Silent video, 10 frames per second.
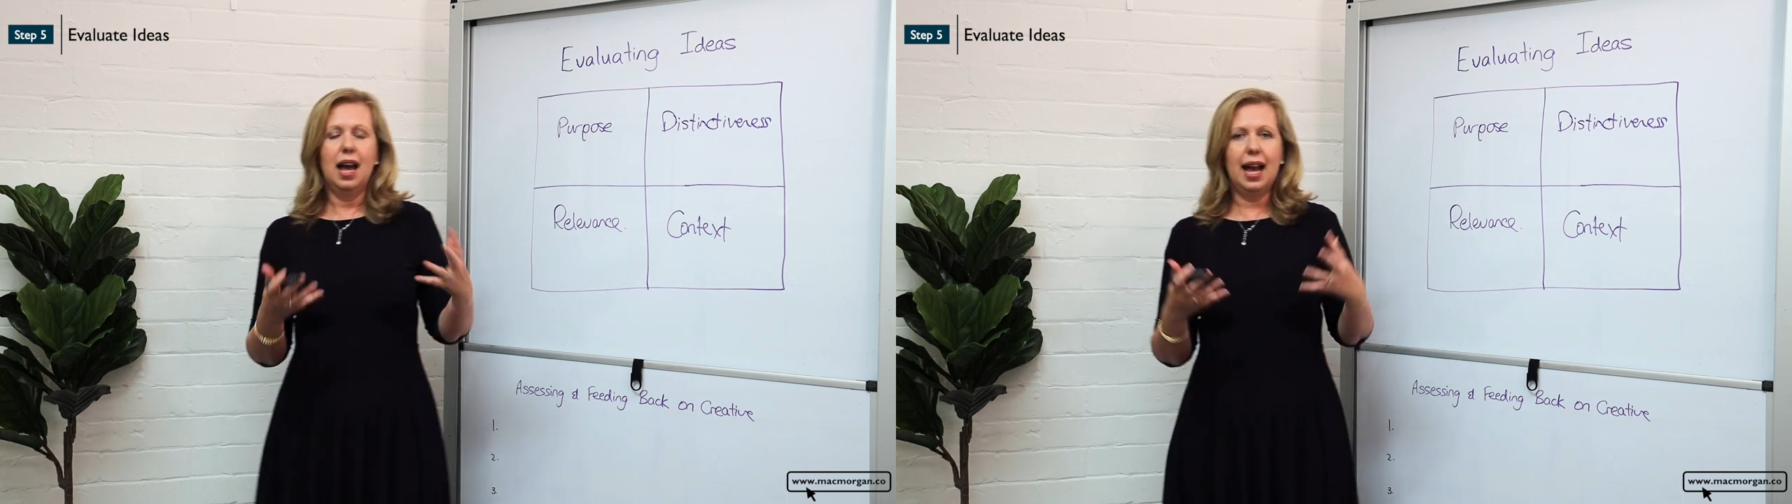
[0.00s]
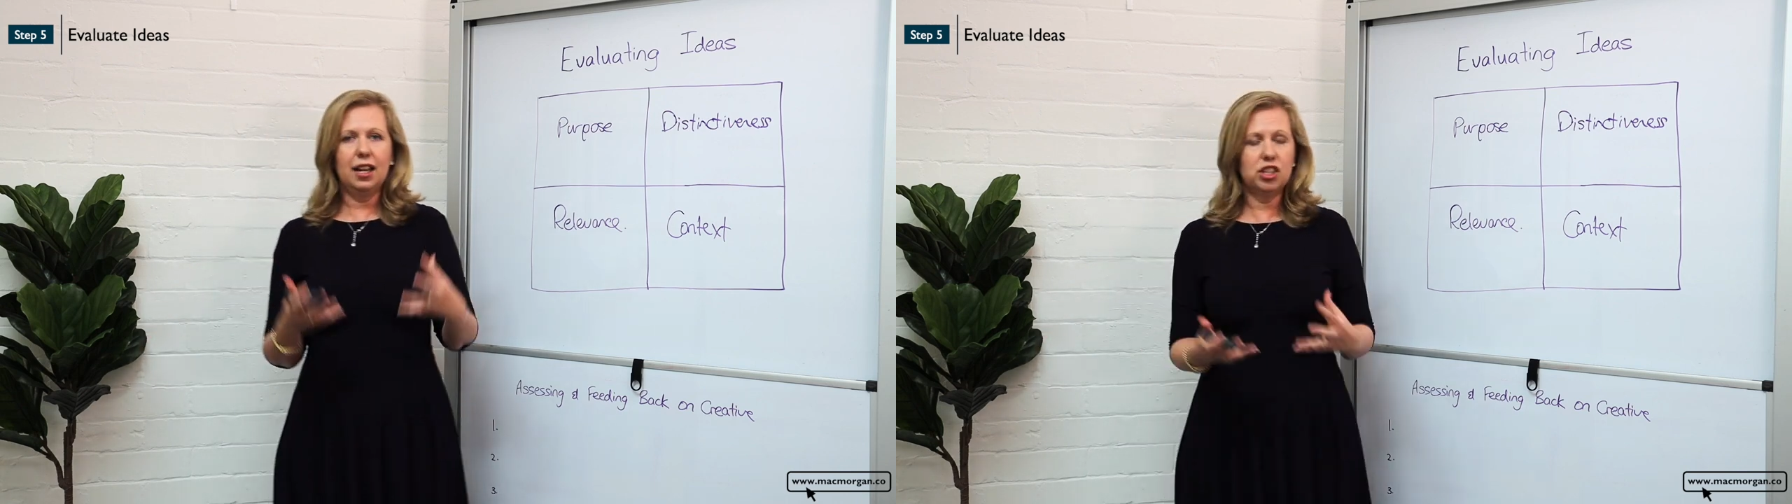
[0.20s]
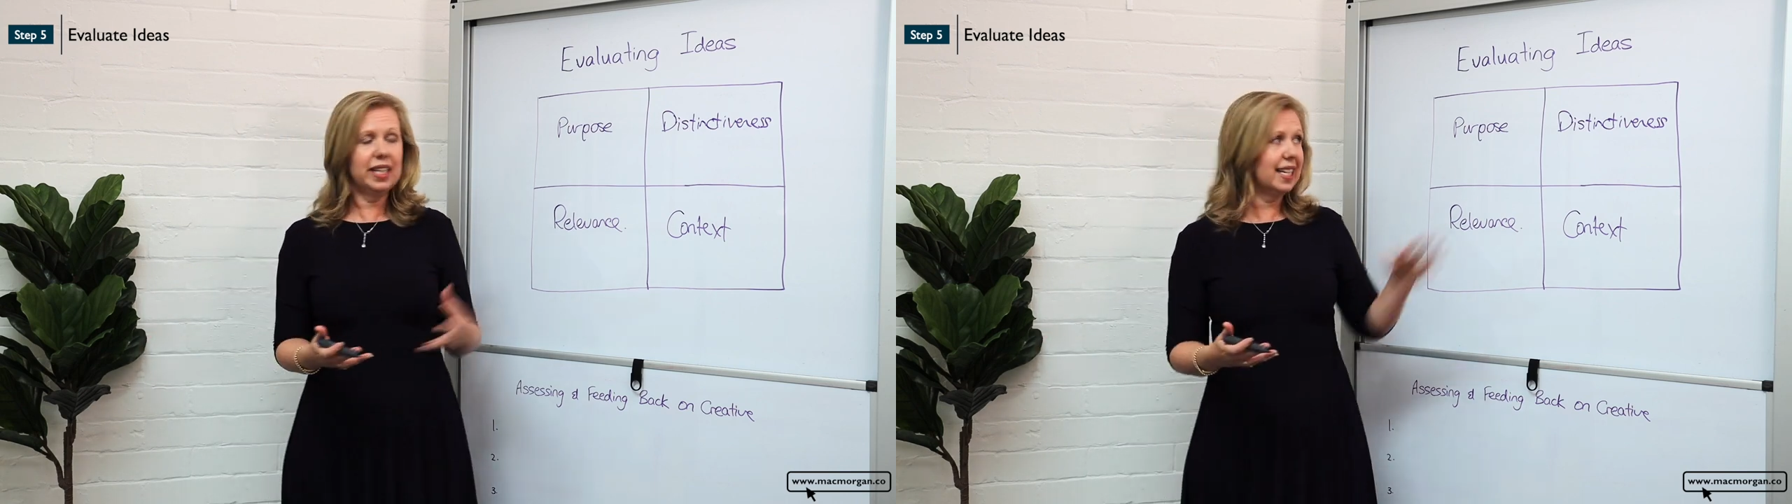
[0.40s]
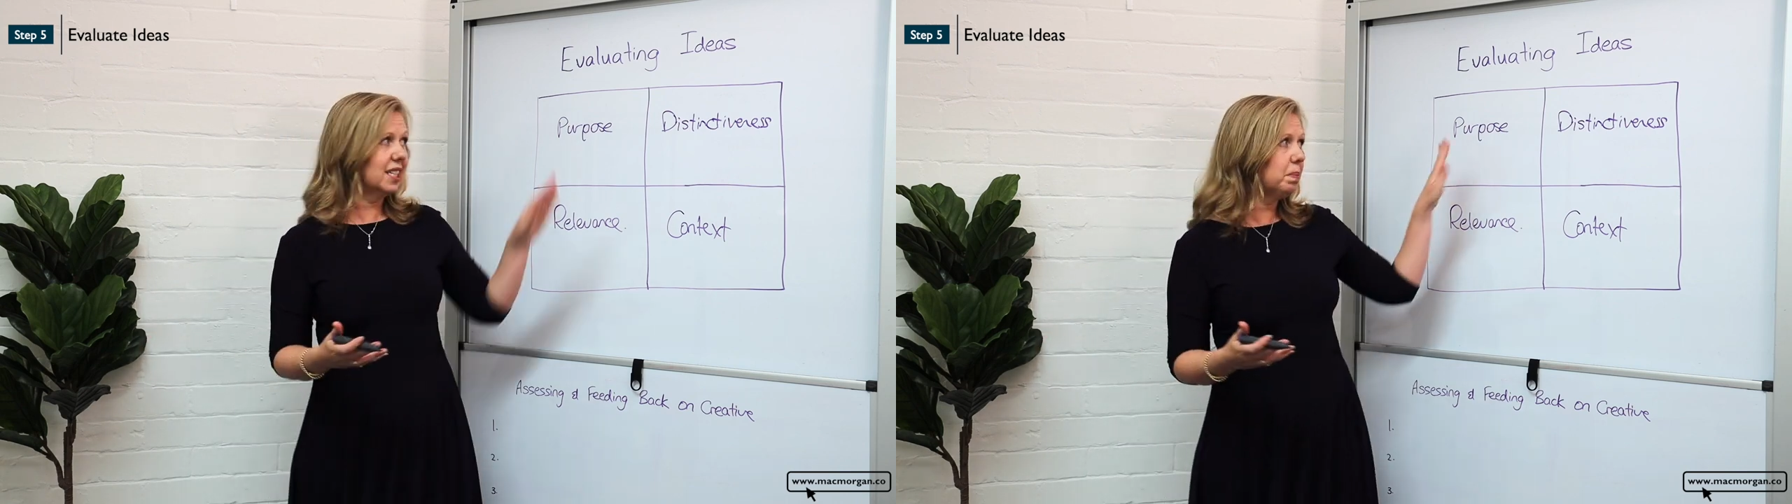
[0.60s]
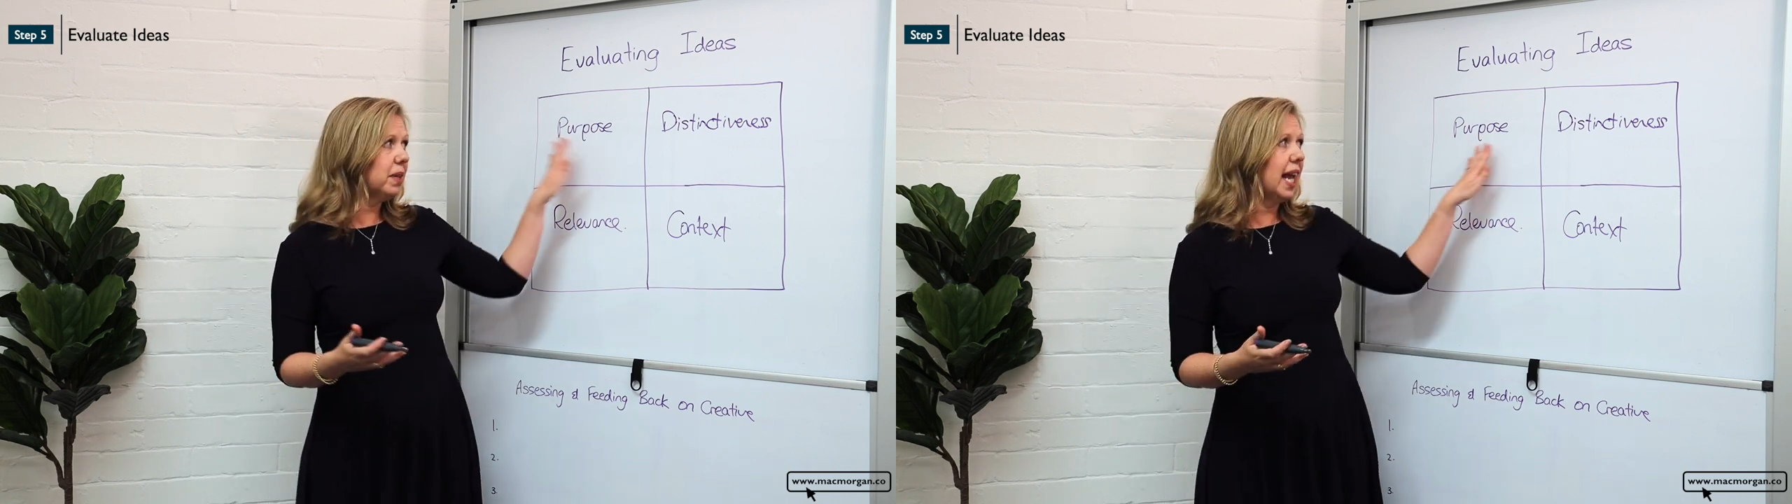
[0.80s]
Actually
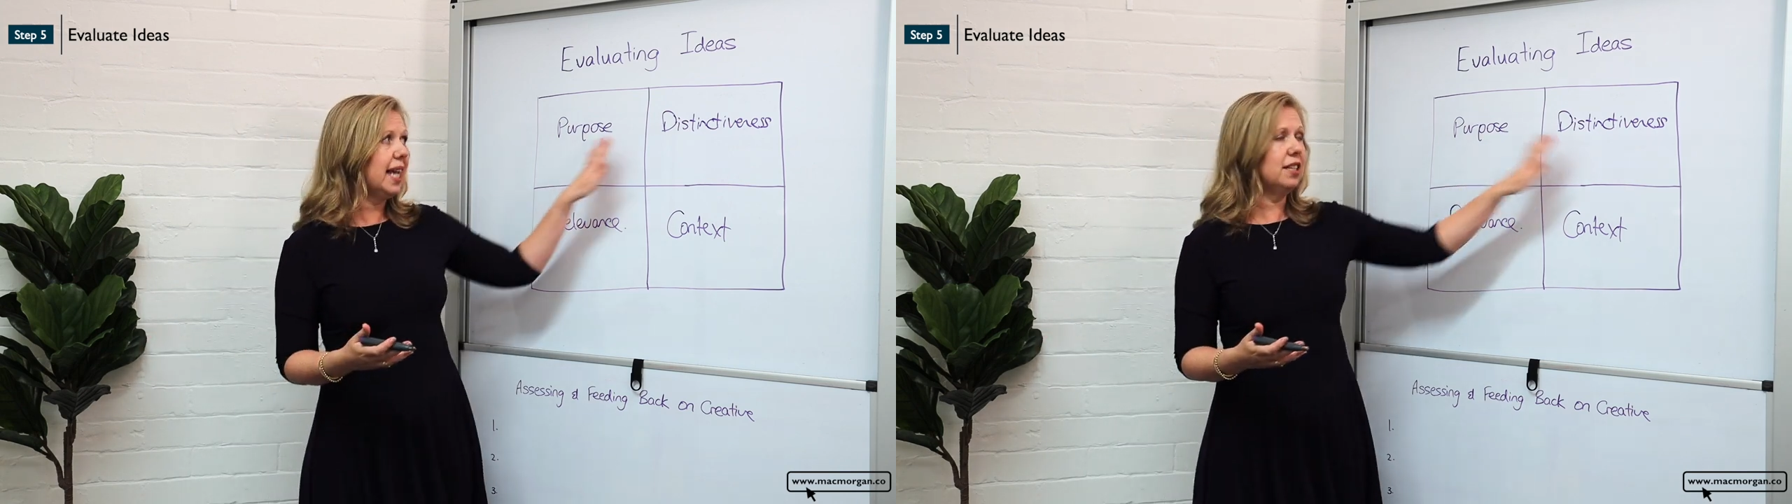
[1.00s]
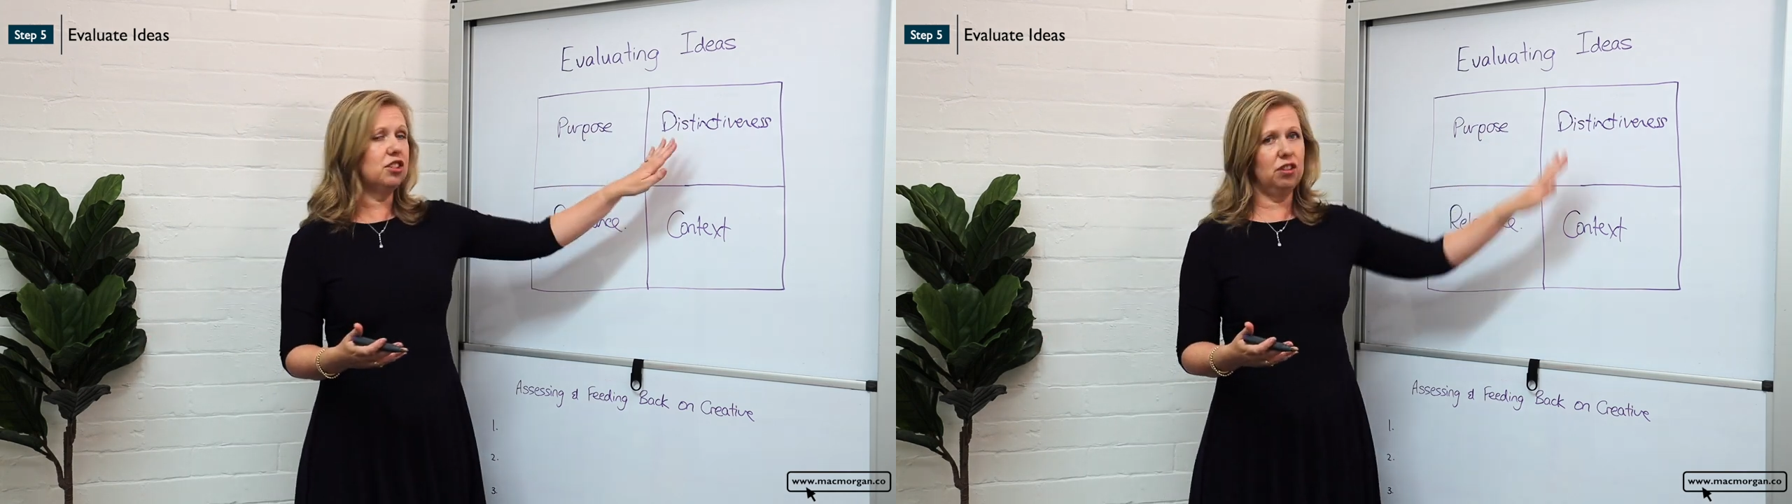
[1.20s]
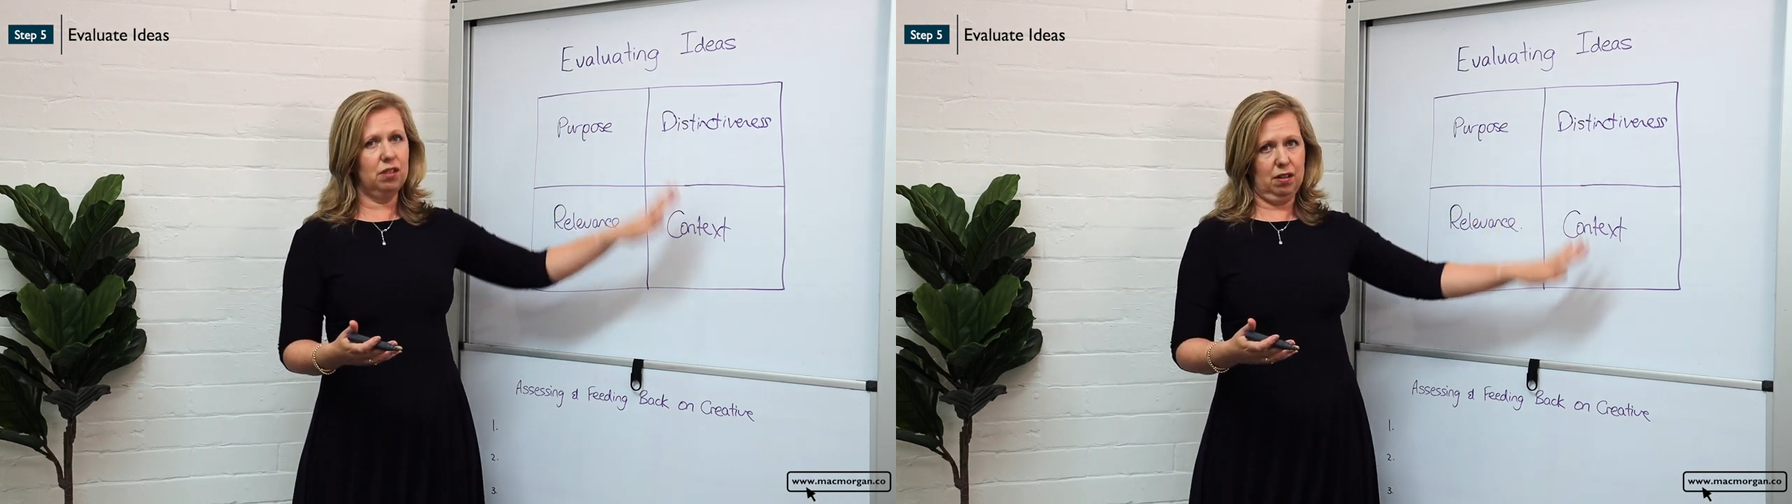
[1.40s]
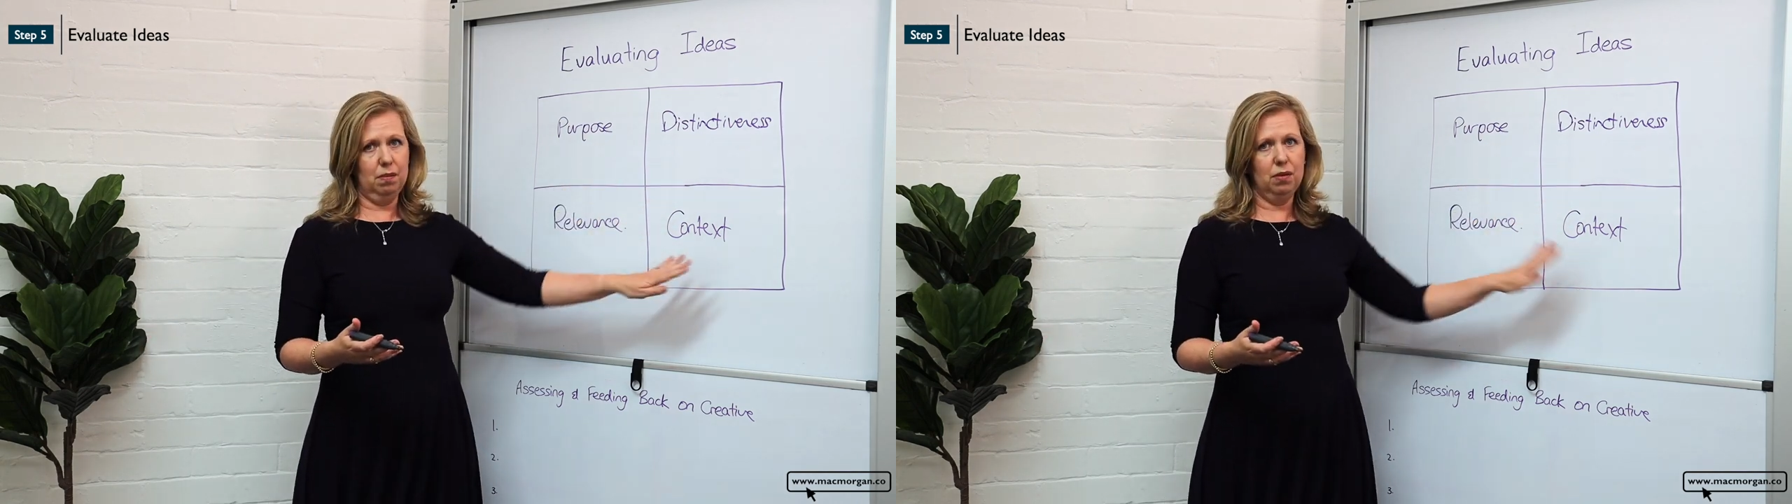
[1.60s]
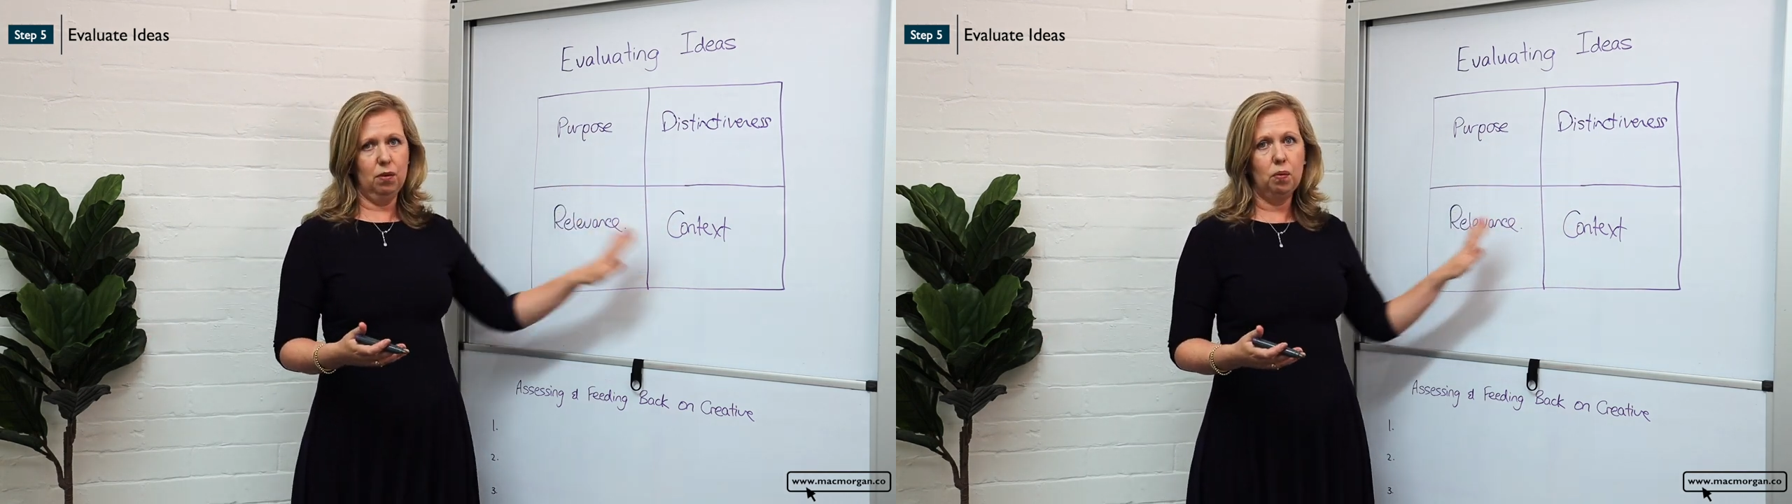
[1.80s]
explain to
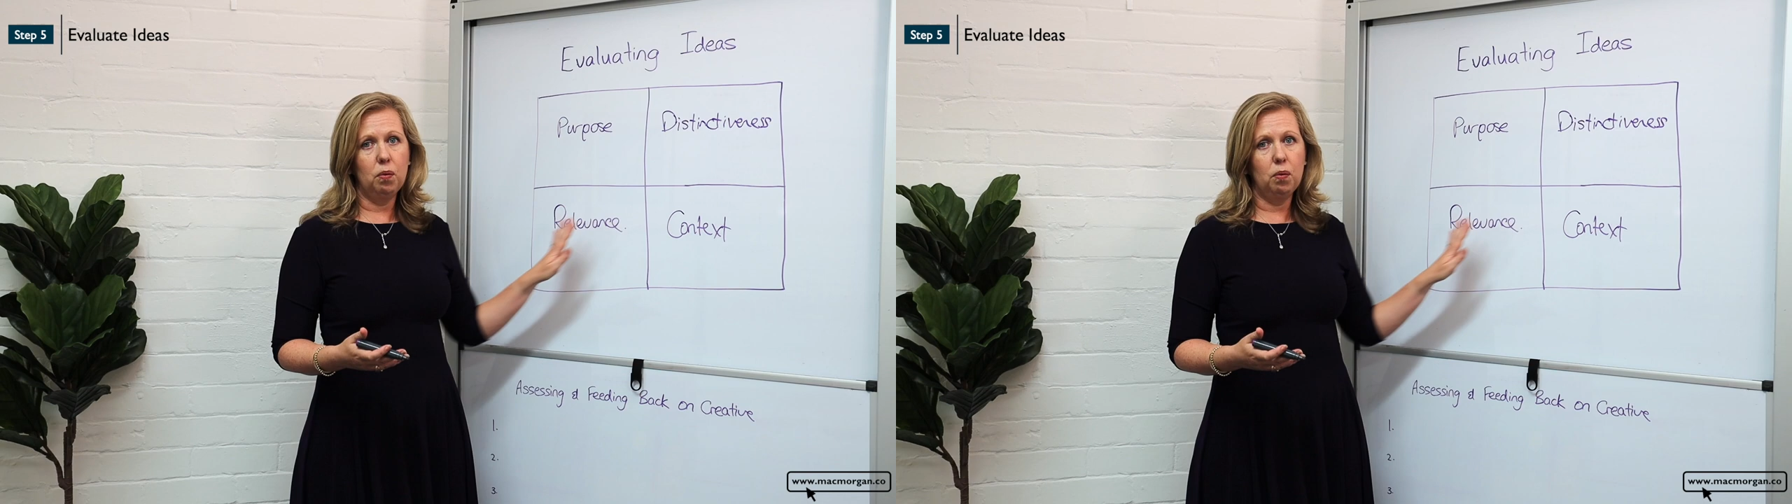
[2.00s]
them